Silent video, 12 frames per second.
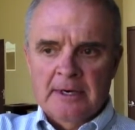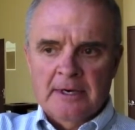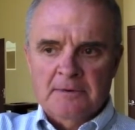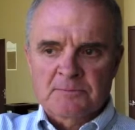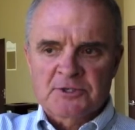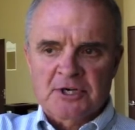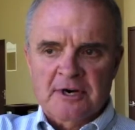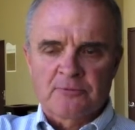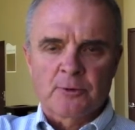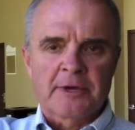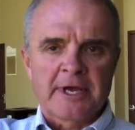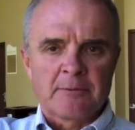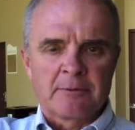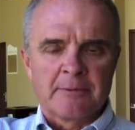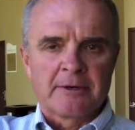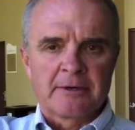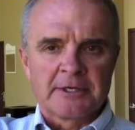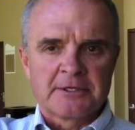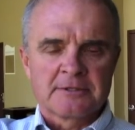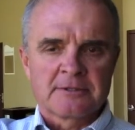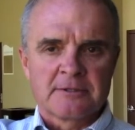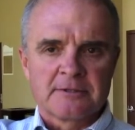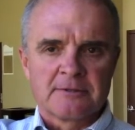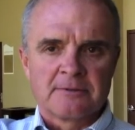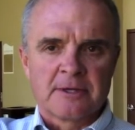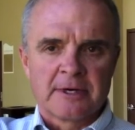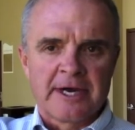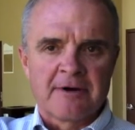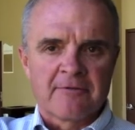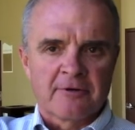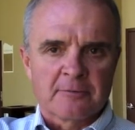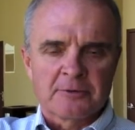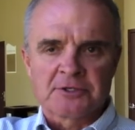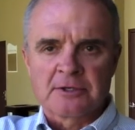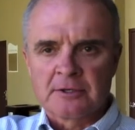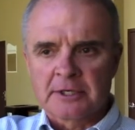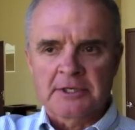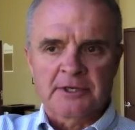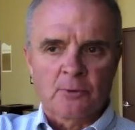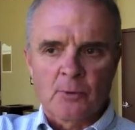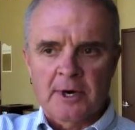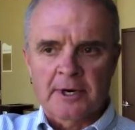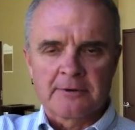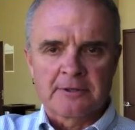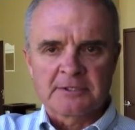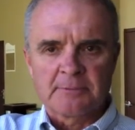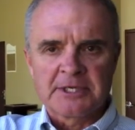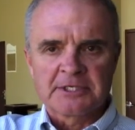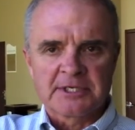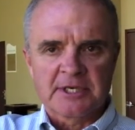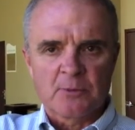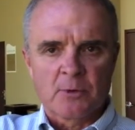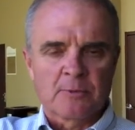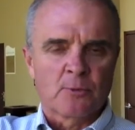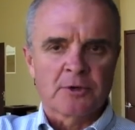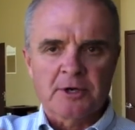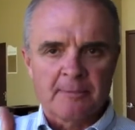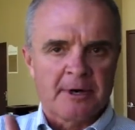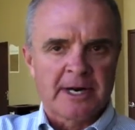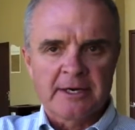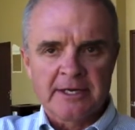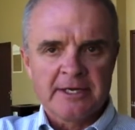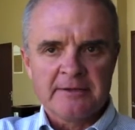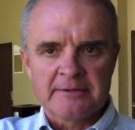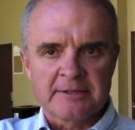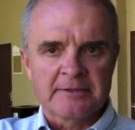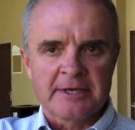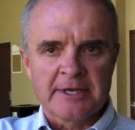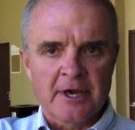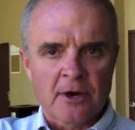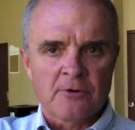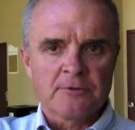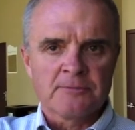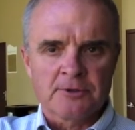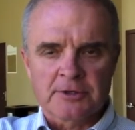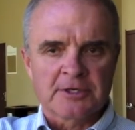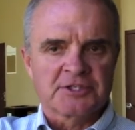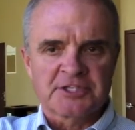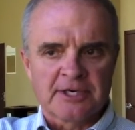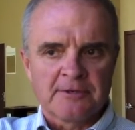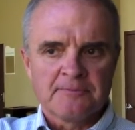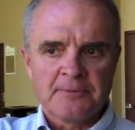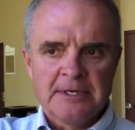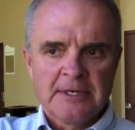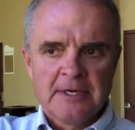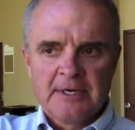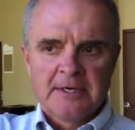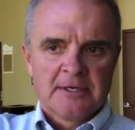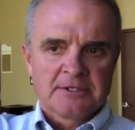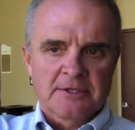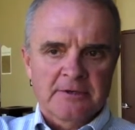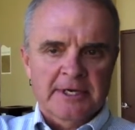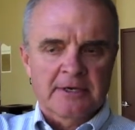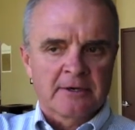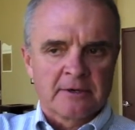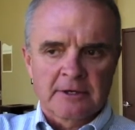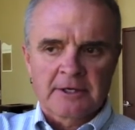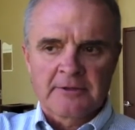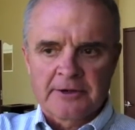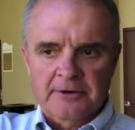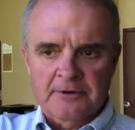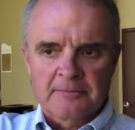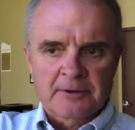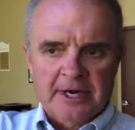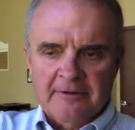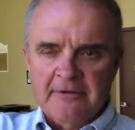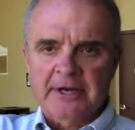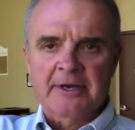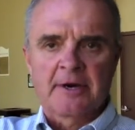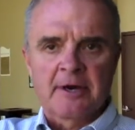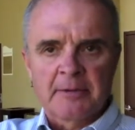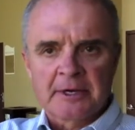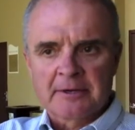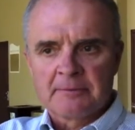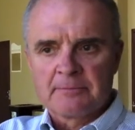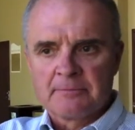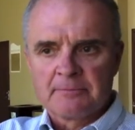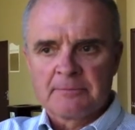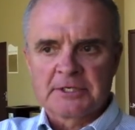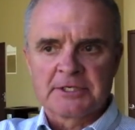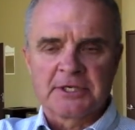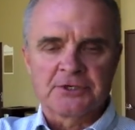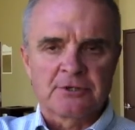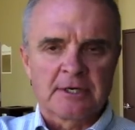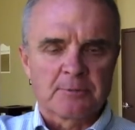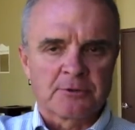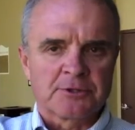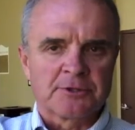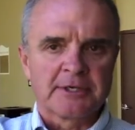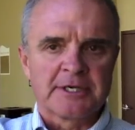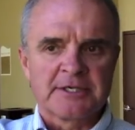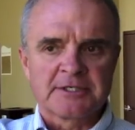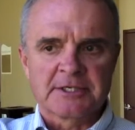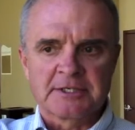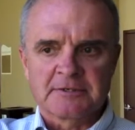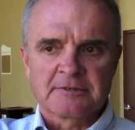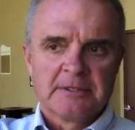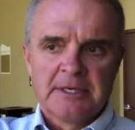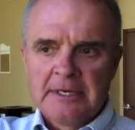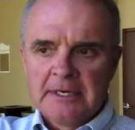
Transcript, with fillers: Uh, software capabilities to allow farmers to look at their water as basically one more commodity that they own or could sell. So they can look at their kind of economic potential opportunities as,